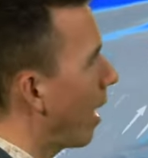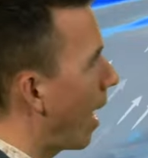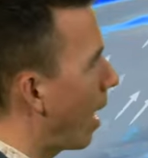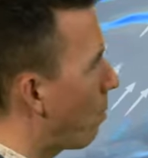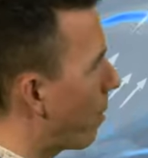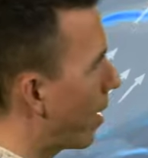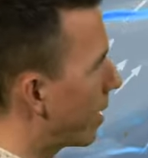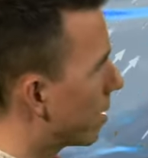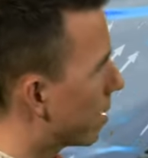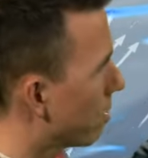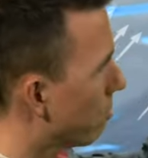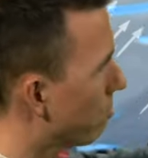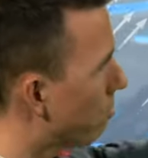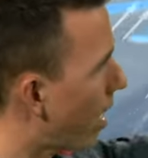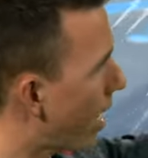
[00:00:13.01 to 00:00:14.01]
Outbreaks
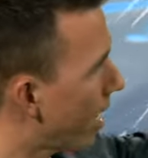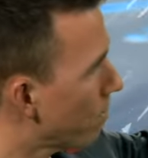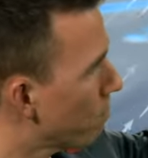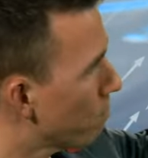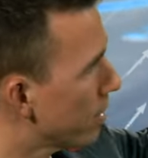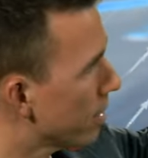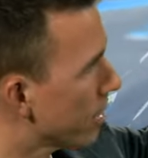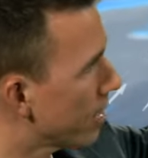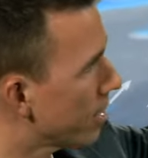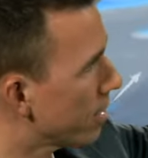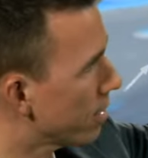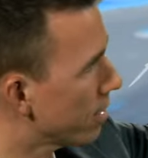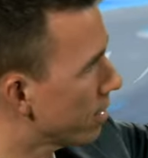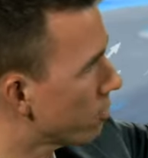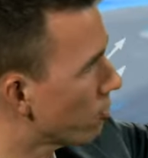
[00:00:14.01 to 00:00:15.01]
of rain,
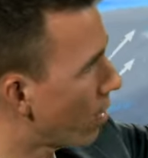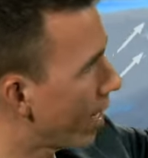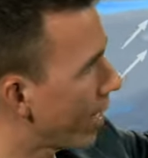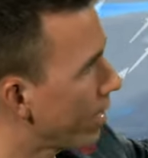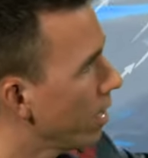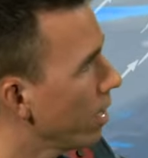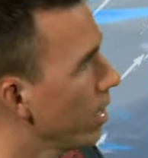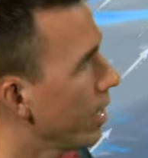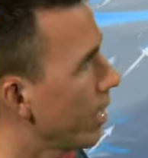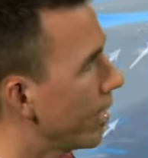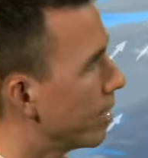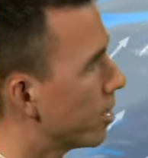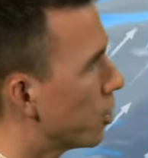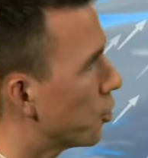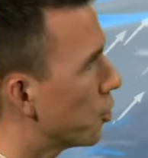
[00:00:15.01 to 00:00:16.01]
persistent rain
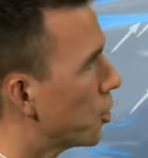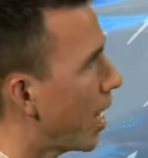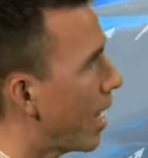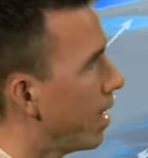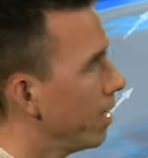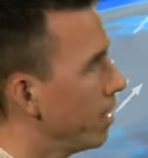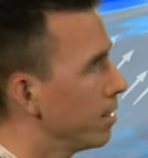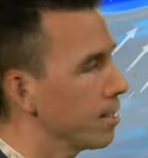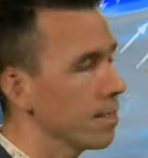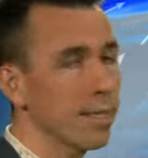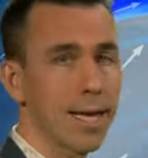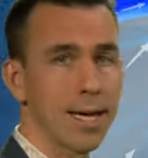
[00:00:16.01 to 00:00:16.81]
into Shetland.